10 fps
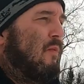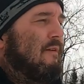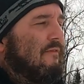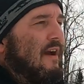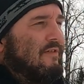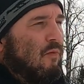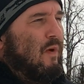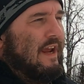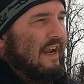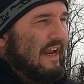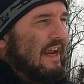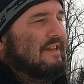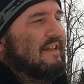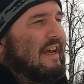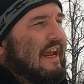We've found that we can
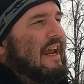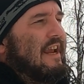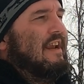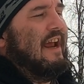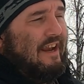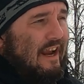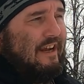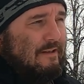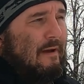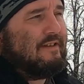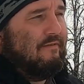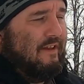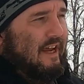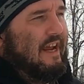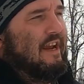easily heat and
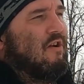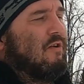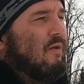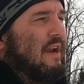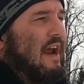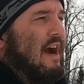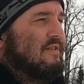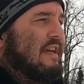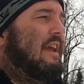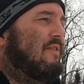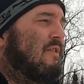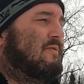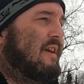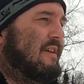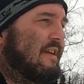inexpensively heat our greenhouse in
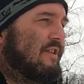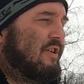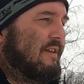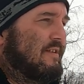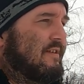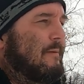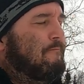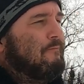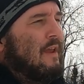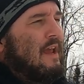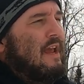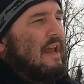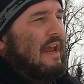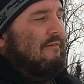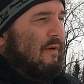those conditions.
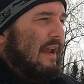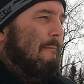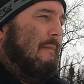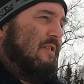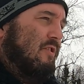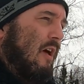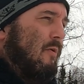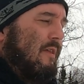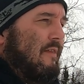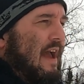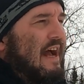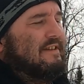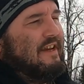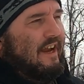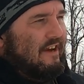If we get much lower than
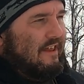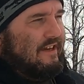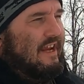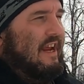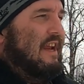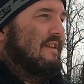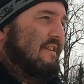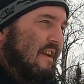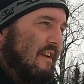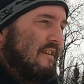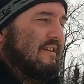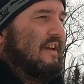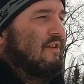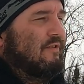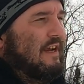that, say into the teens and into the
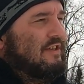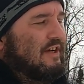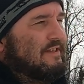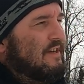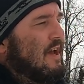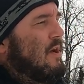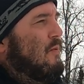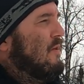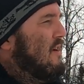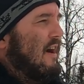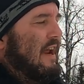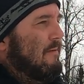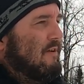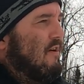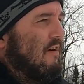single digits, we're not
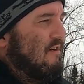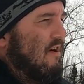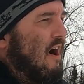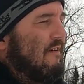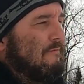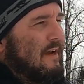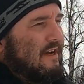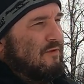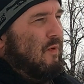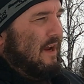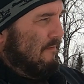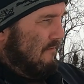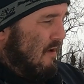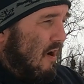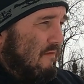able to harden off because we
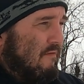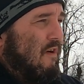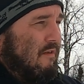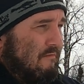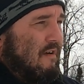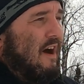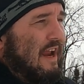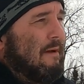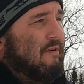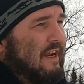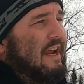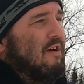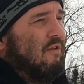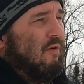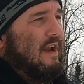are unable to
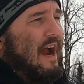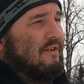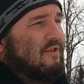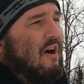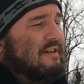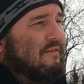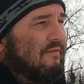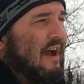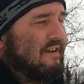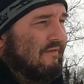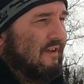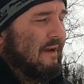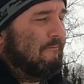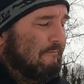heat our greenhouse cost effectively.